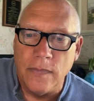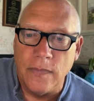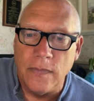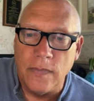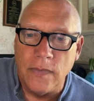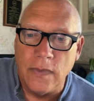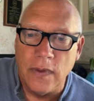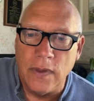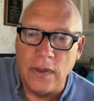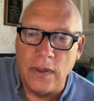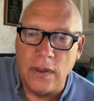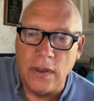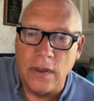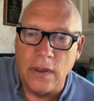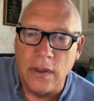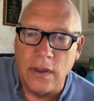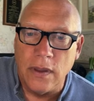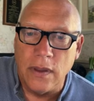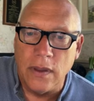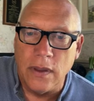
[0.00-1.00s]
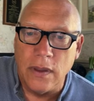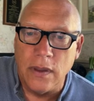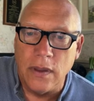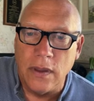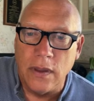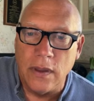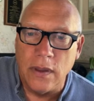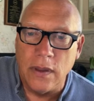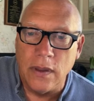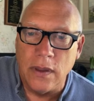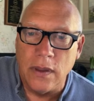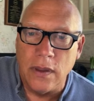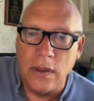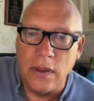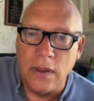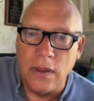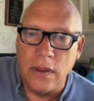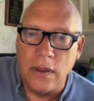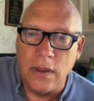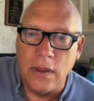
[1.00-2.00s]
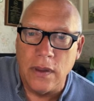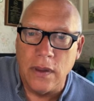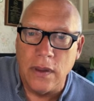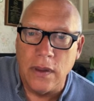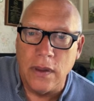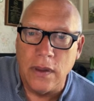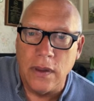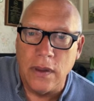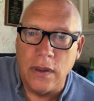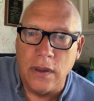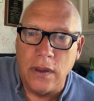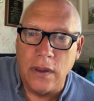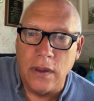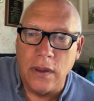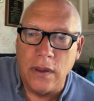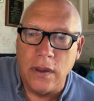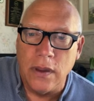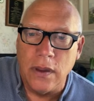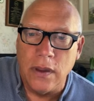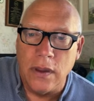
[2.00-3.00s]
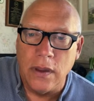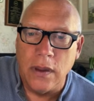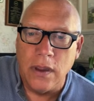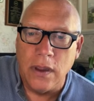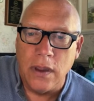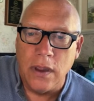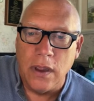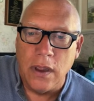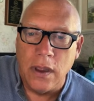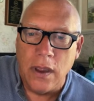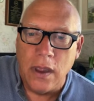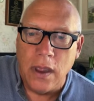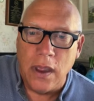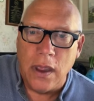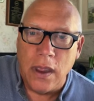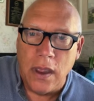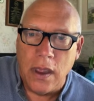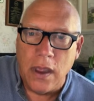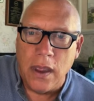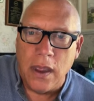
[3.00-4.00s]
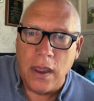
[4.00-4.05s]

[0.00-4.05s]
[no speech]